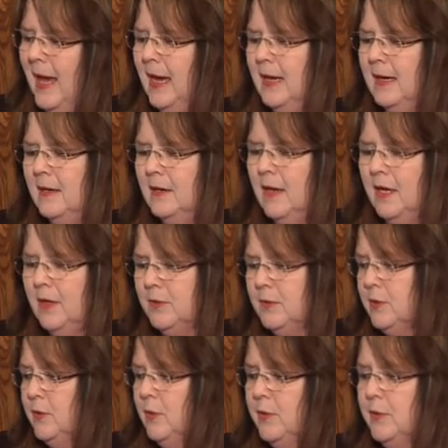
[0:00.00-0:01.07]
I
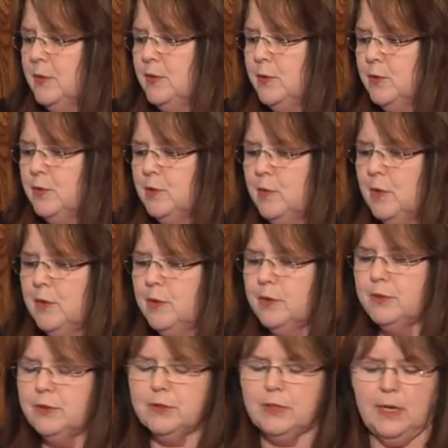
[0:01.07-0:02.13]
also know that social
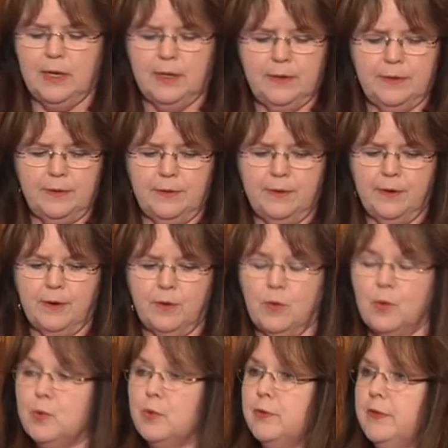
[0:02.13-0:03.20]
workers are
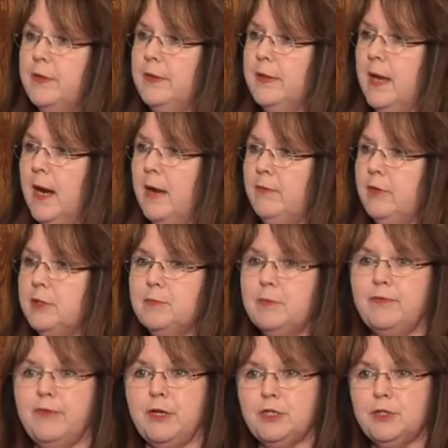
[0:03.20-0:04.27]
older than the average
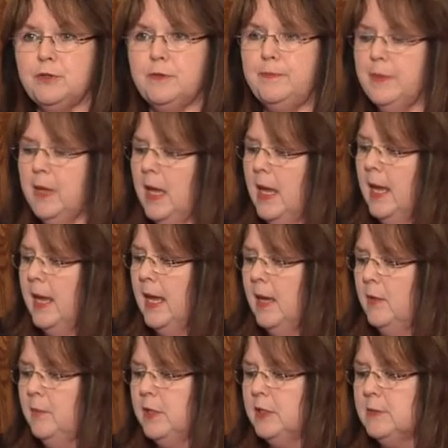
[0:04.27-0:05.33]
professional,
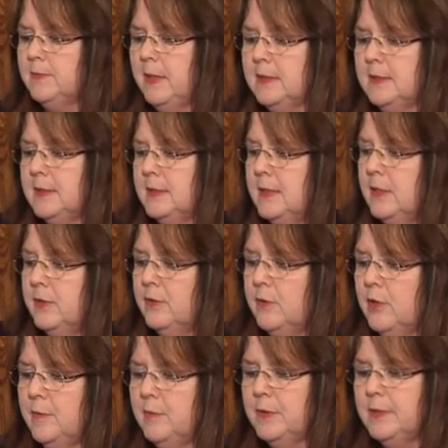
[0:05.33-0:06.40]
and we expect to see
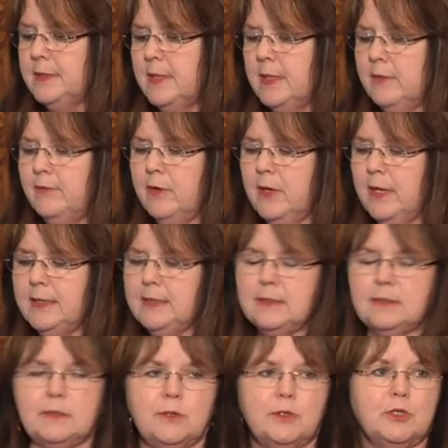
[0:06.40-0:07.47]
30% of our
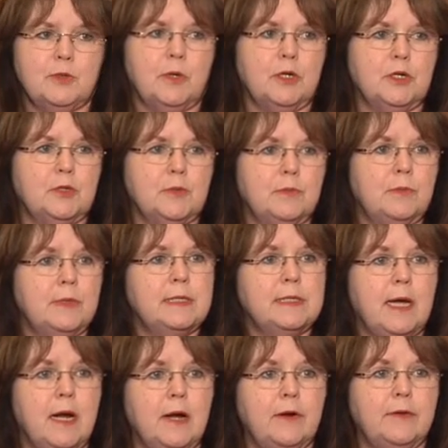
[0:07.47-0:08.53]
licensed social workers
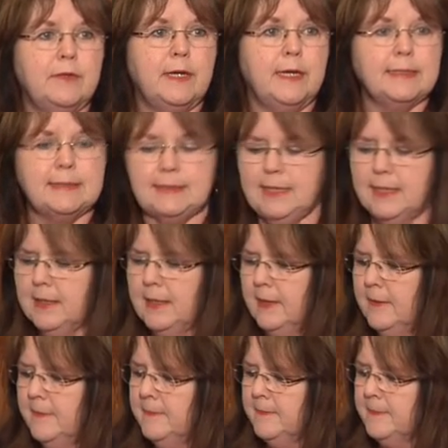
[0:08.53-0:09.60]
retire in the next
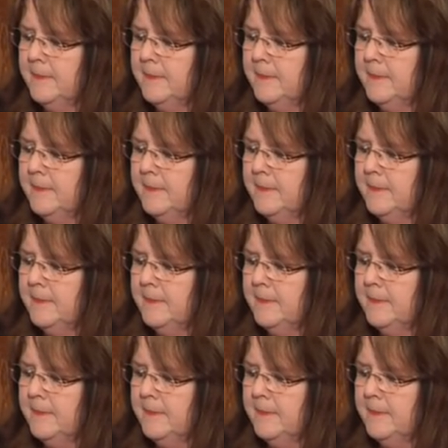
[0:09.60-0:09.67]
decade.